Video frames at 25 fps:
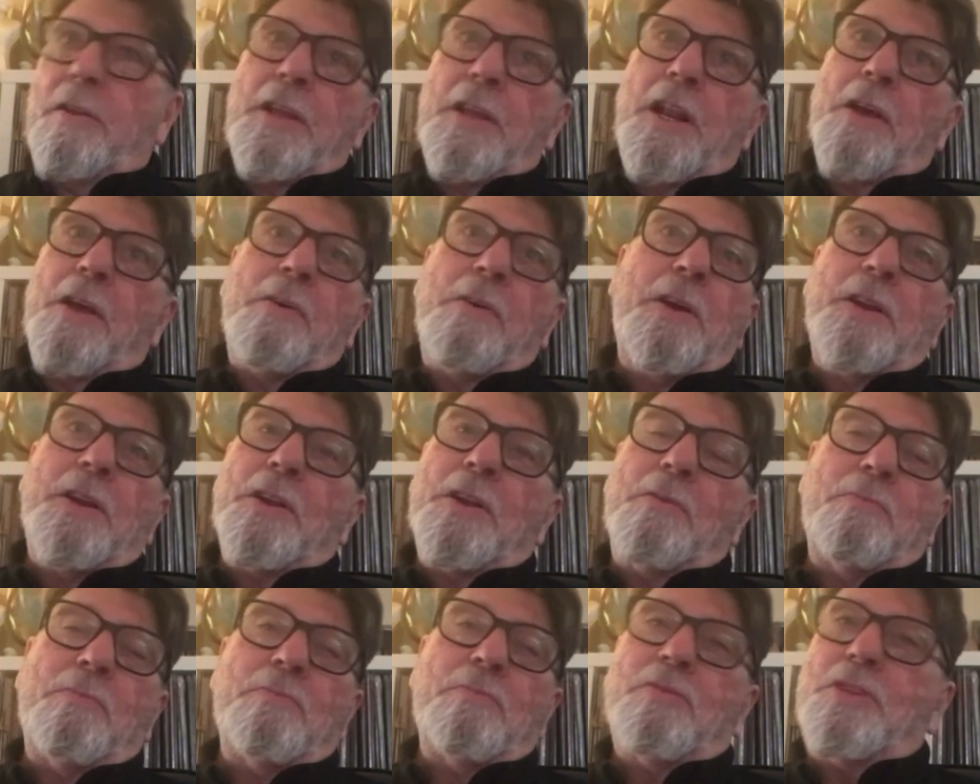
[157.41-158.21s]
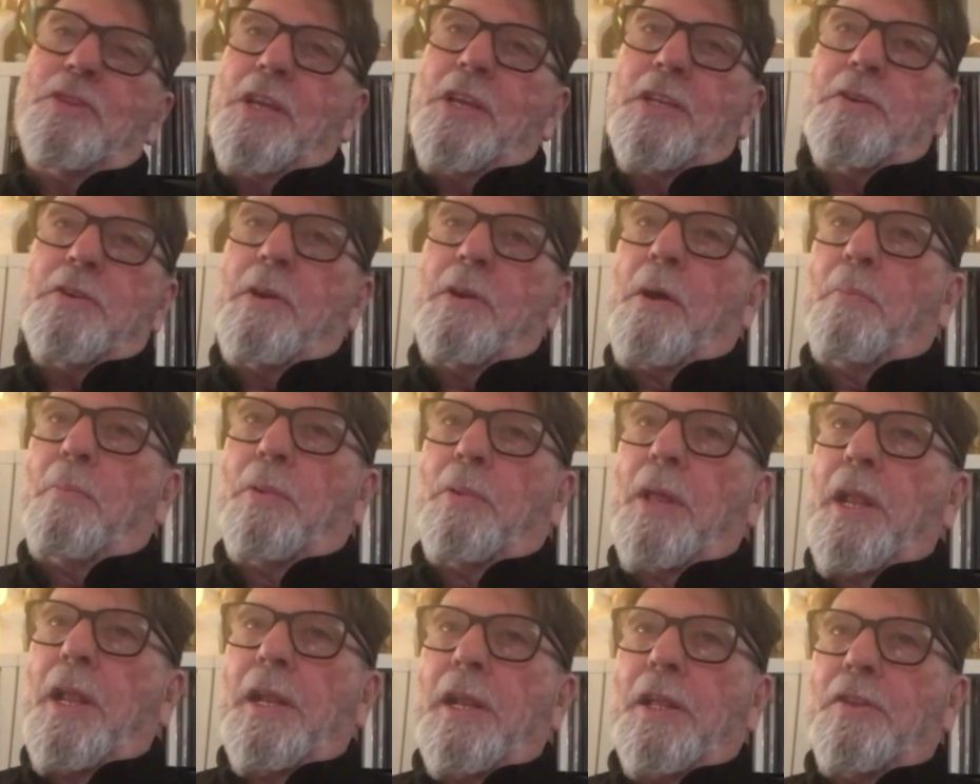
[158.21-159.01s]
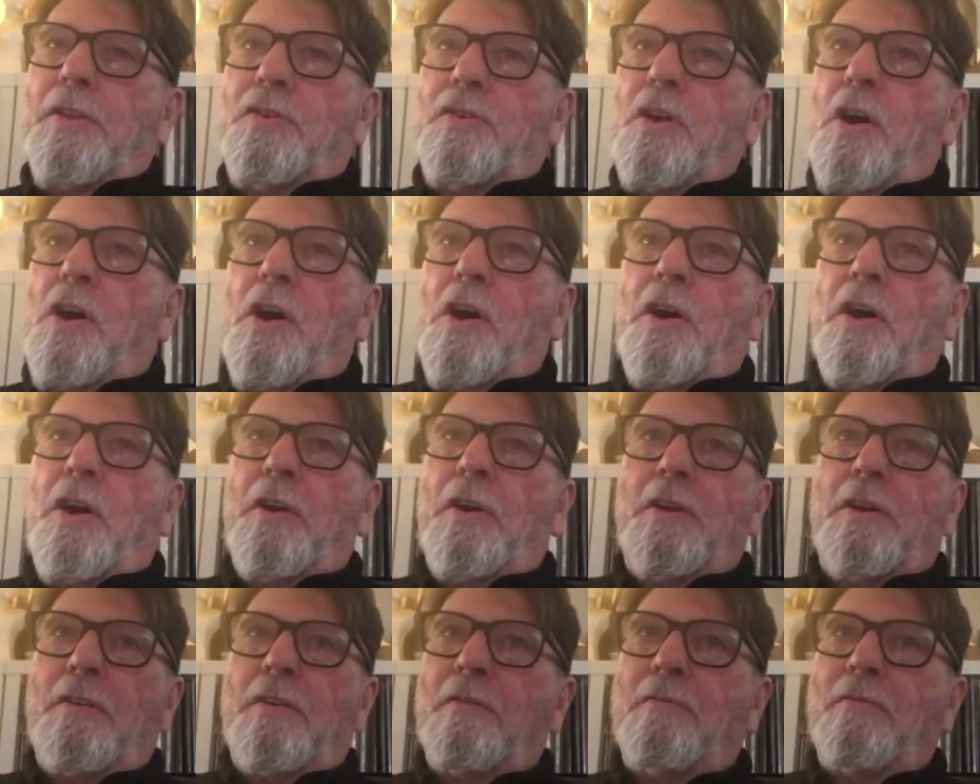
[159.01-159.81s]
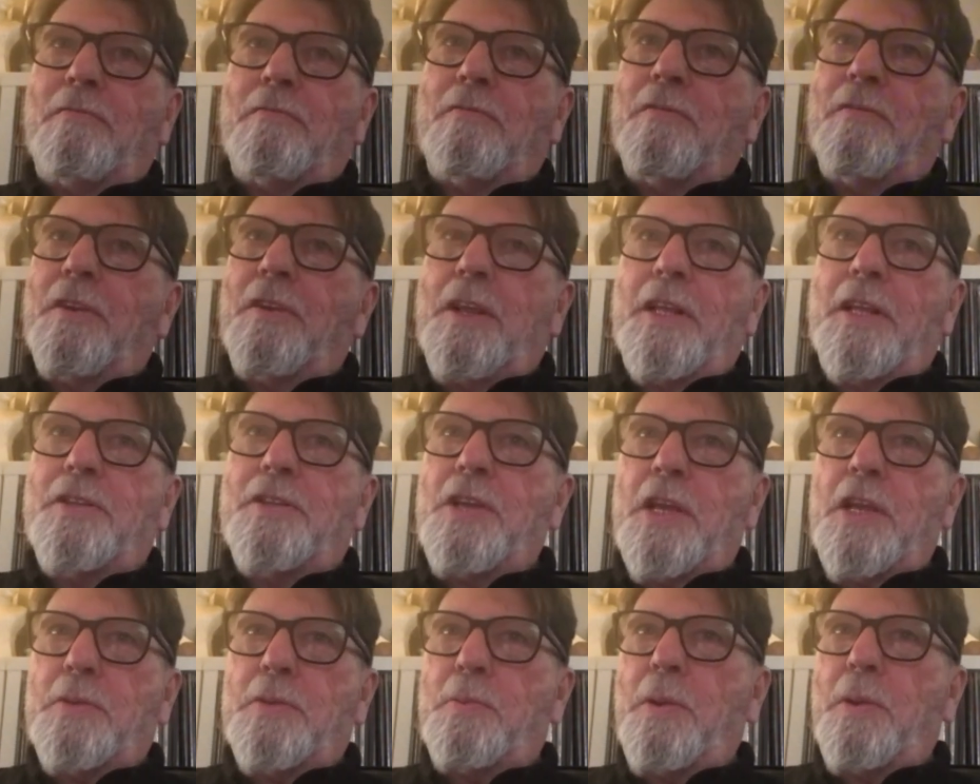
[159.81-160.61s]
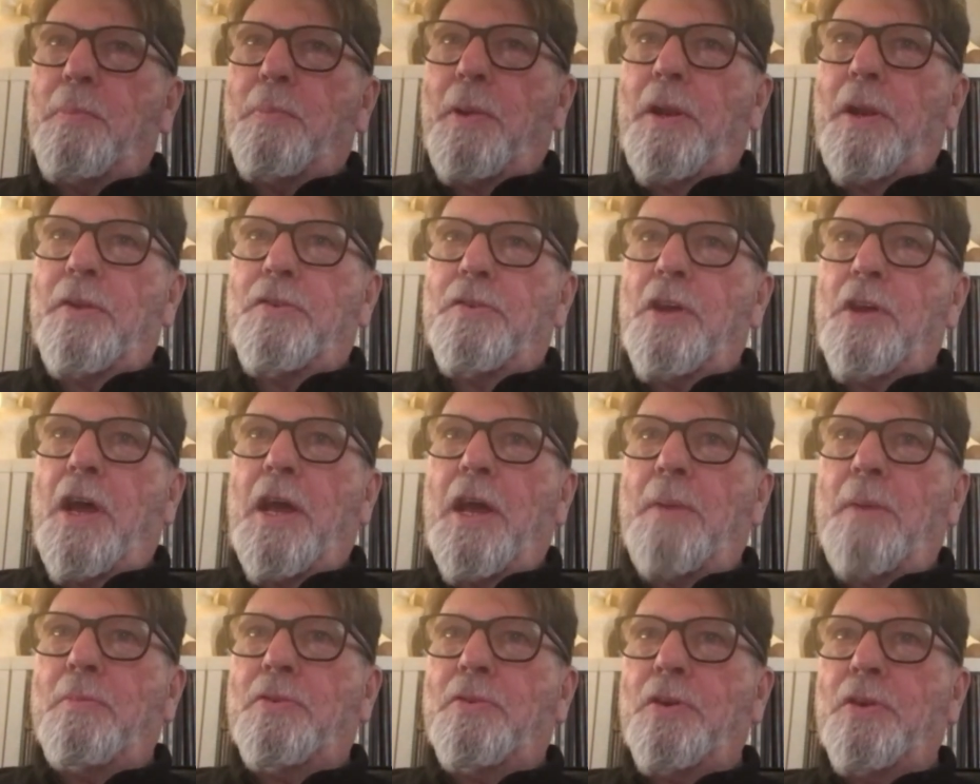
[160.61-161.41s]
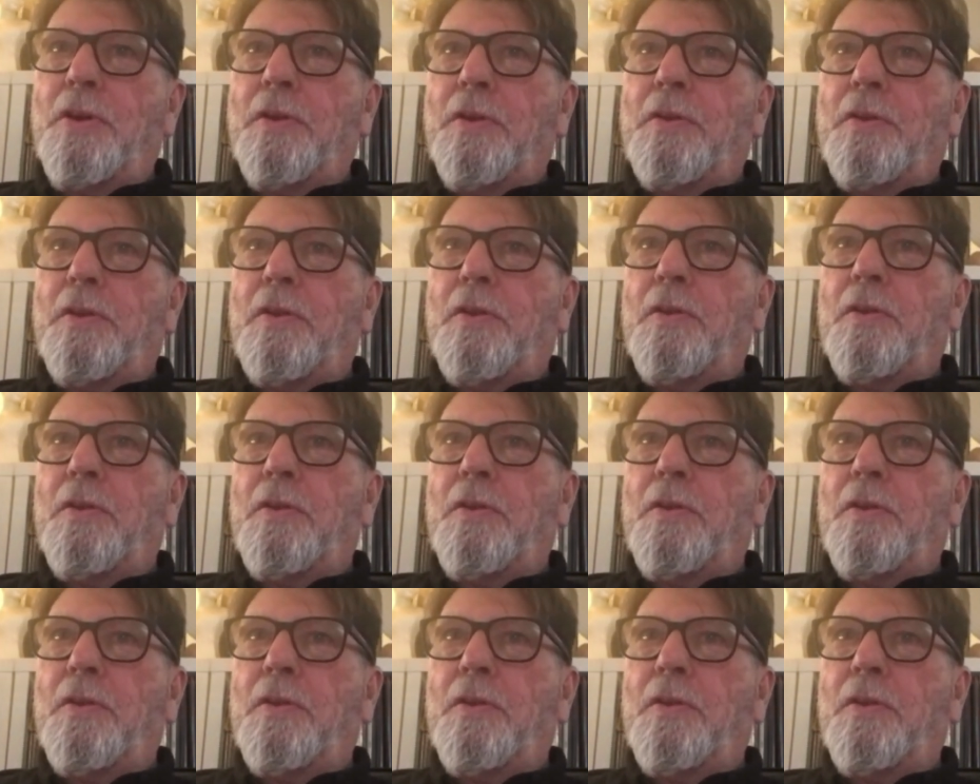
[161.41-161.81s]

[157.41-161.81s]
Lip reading: I don't sit around playing the guitar, and it takes me a bit of time to